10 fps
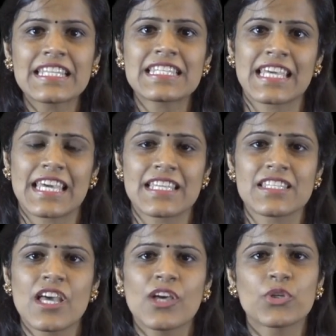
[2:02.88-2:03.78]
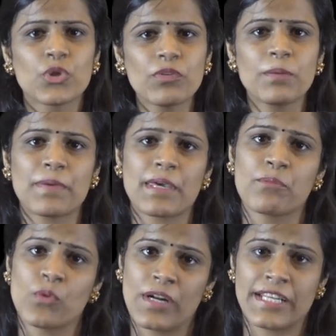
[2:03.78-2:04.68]
In this case, you will
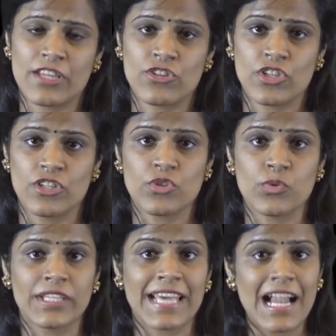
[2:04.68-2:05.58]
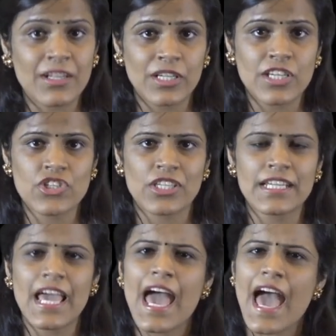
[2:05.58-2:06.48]
pay more attention to the
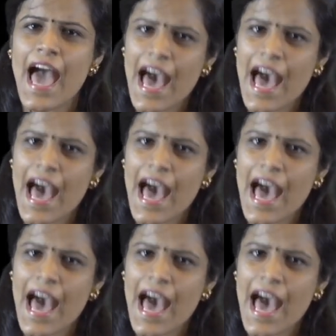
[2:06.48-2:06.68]
calculation